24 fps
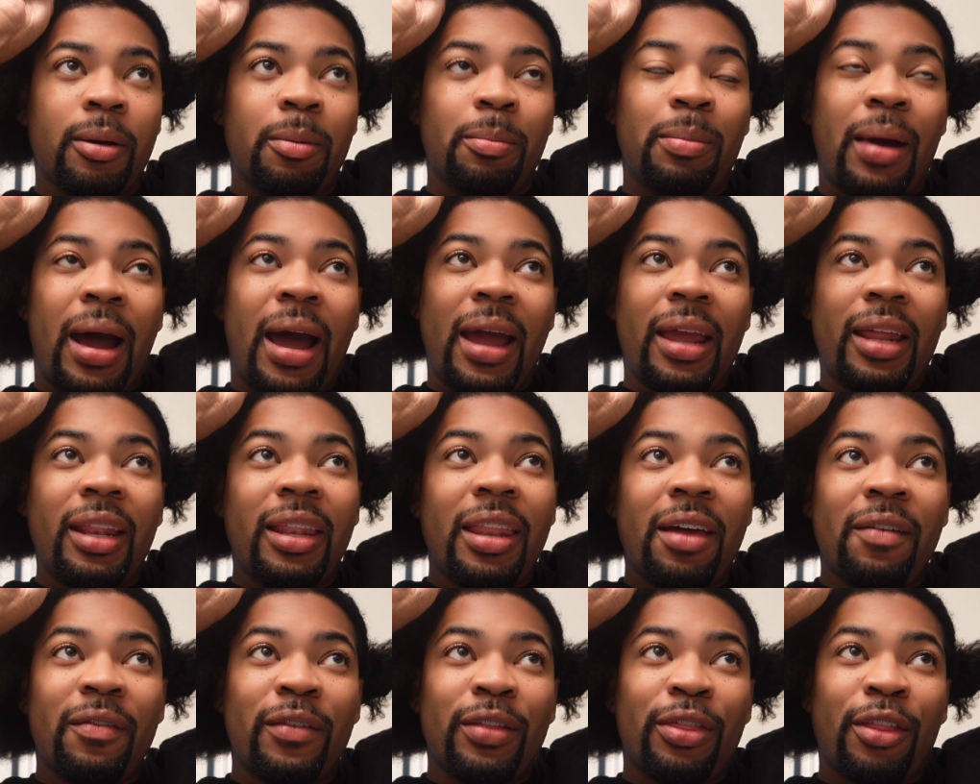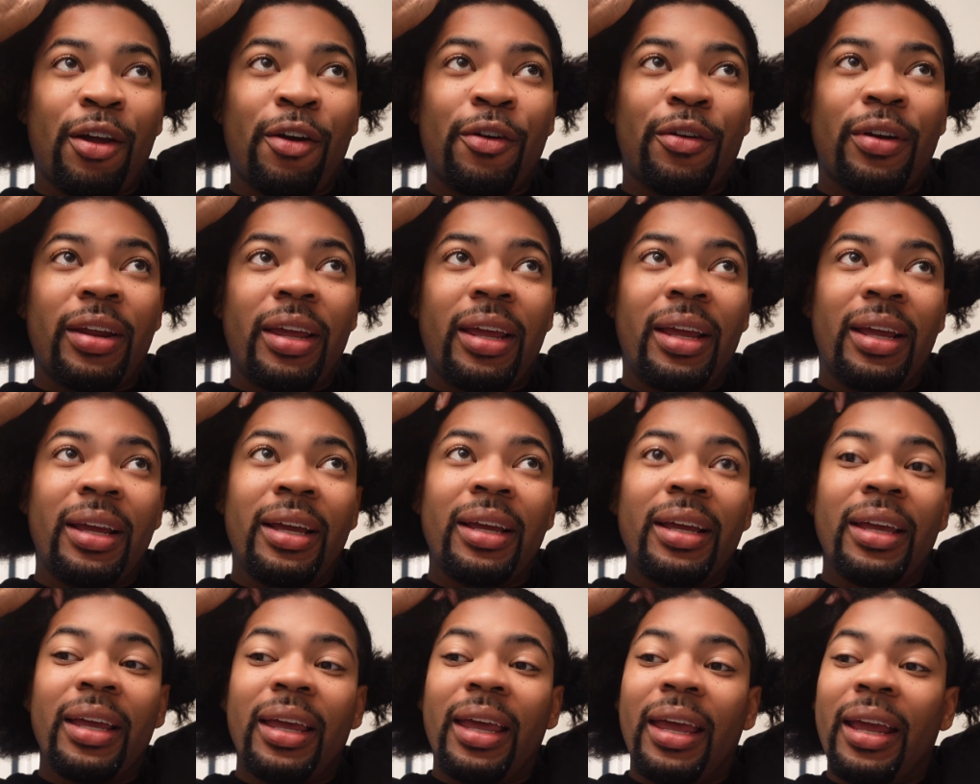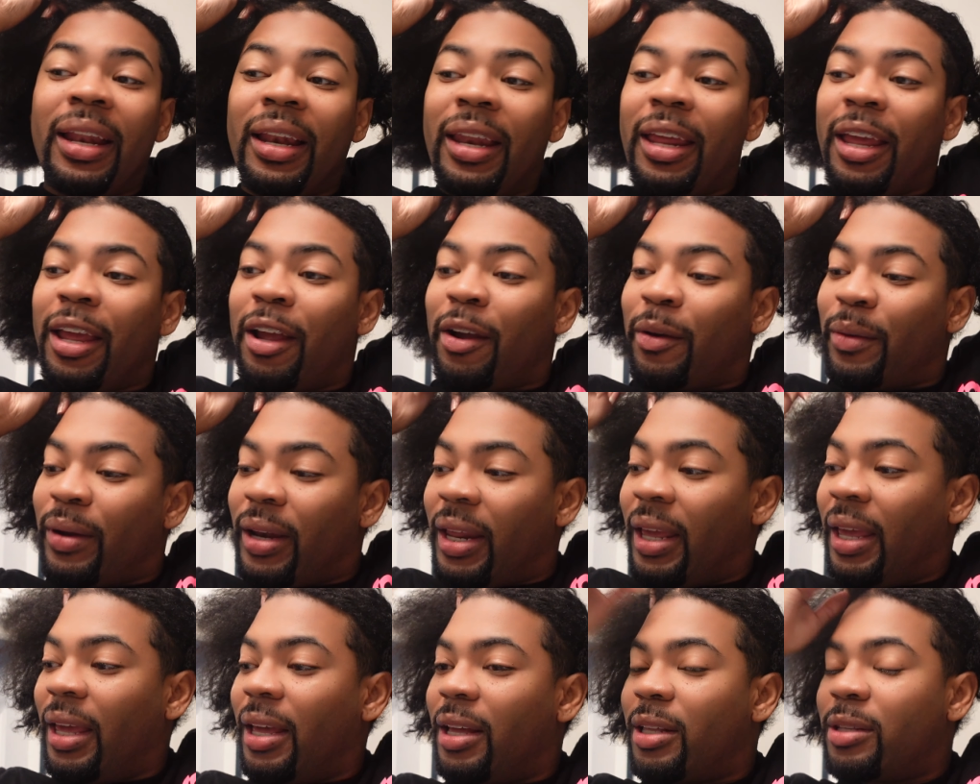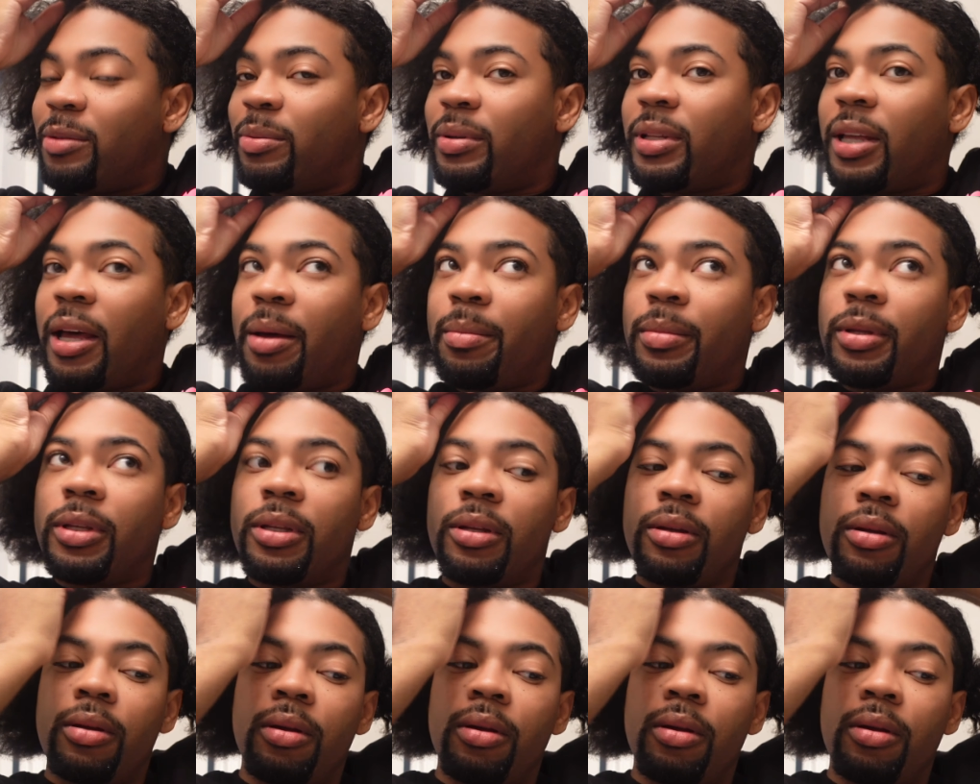by 11.30. And here is. What time is